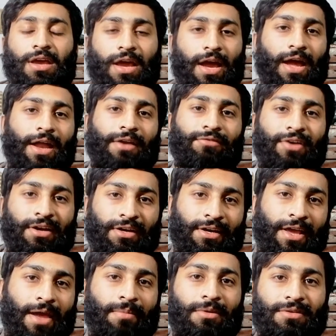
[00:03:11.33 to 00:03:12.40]
and when
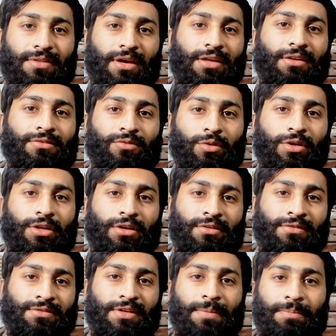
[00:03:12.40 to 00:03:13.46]
damage the insulin
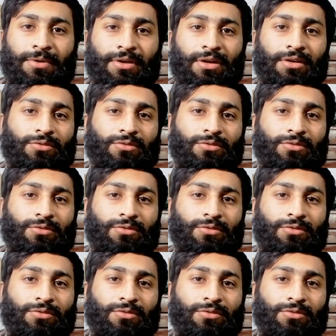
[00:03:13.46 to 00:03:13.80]
receptor,